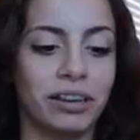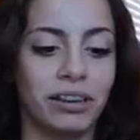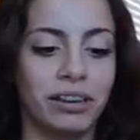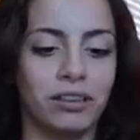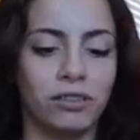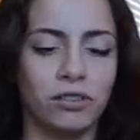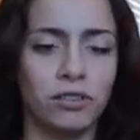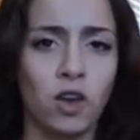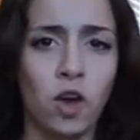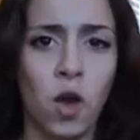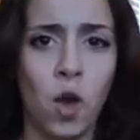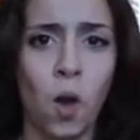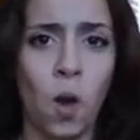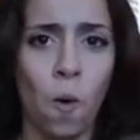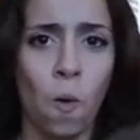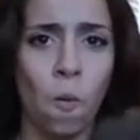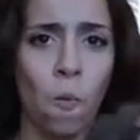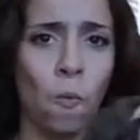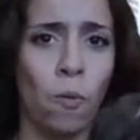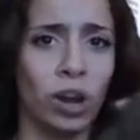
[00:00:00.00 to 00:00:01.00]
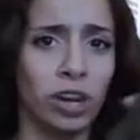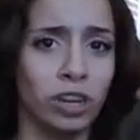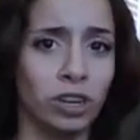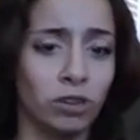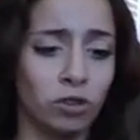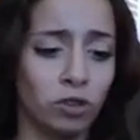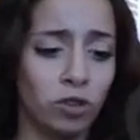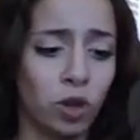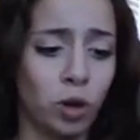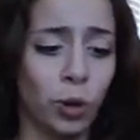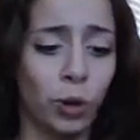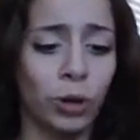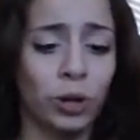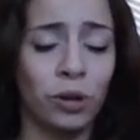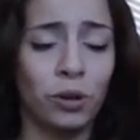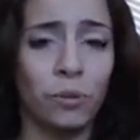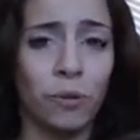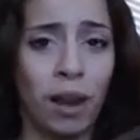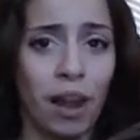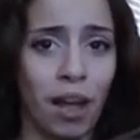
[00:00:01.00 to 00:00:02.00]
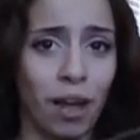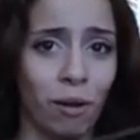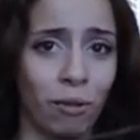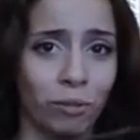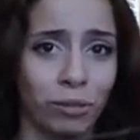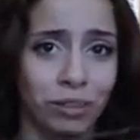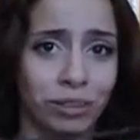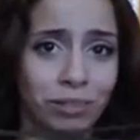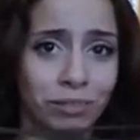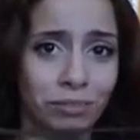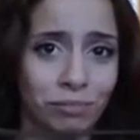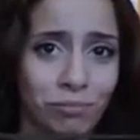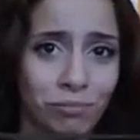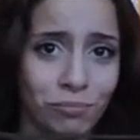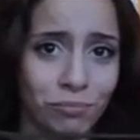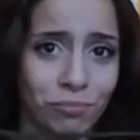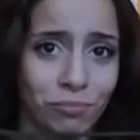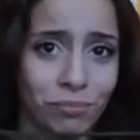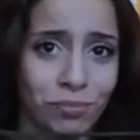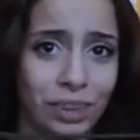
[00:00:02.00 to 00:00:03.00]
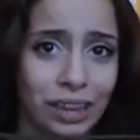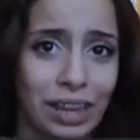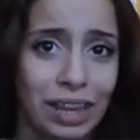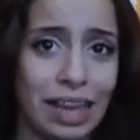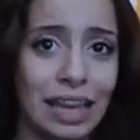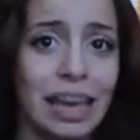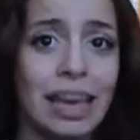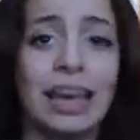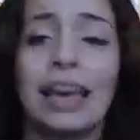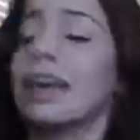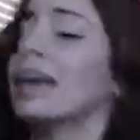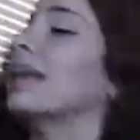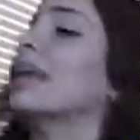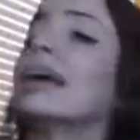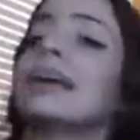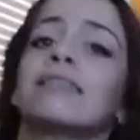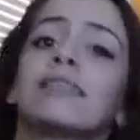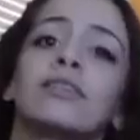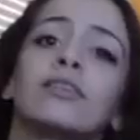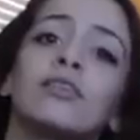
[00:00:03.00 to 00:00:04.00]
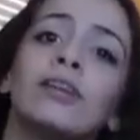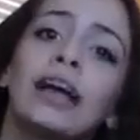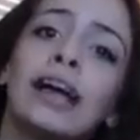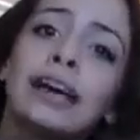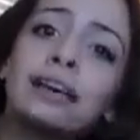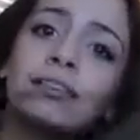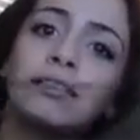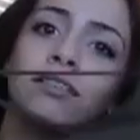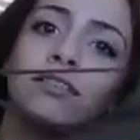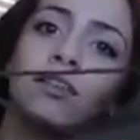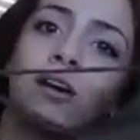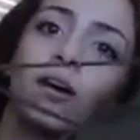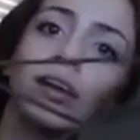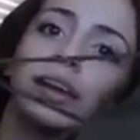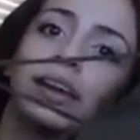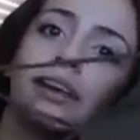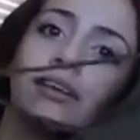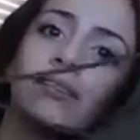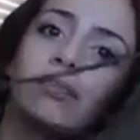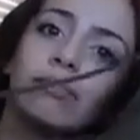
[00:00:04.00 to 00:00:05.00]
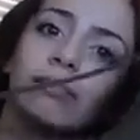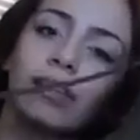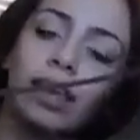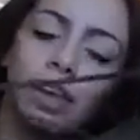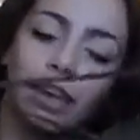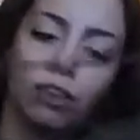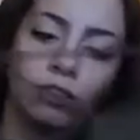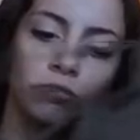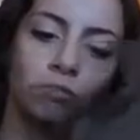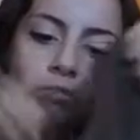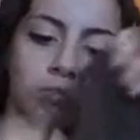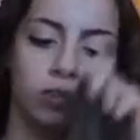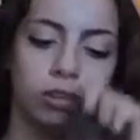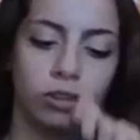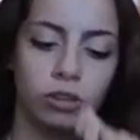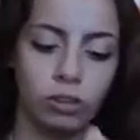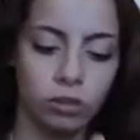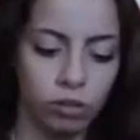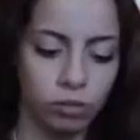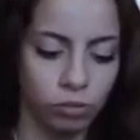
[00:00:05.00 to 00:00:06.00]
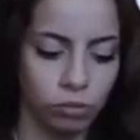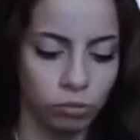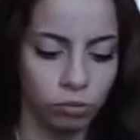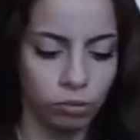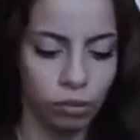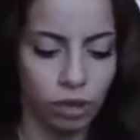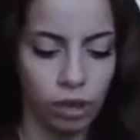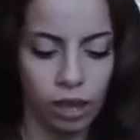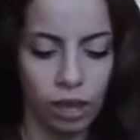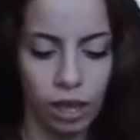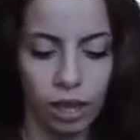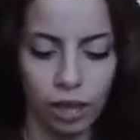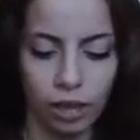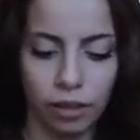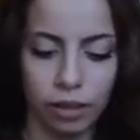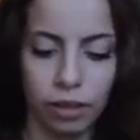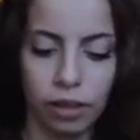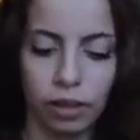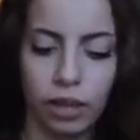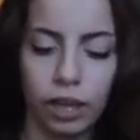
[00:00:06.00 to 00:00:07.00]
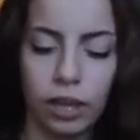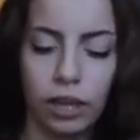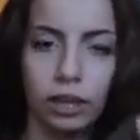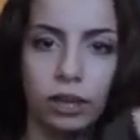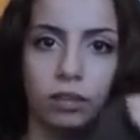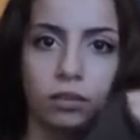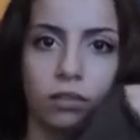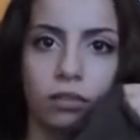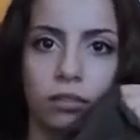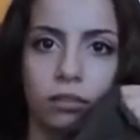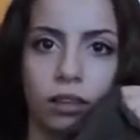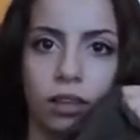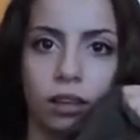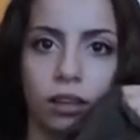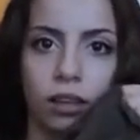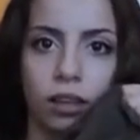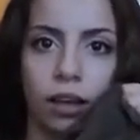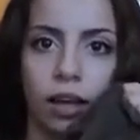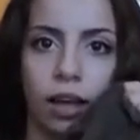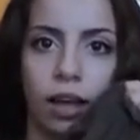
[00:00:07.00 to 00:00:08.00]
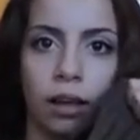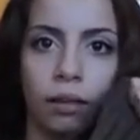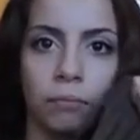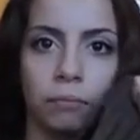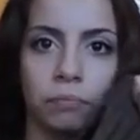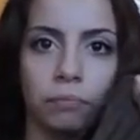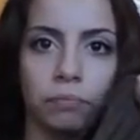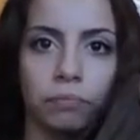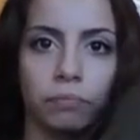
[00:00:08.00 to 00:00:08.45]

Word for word: because when you turn it around, it has little X's on it, and it's really cute, and it's like that.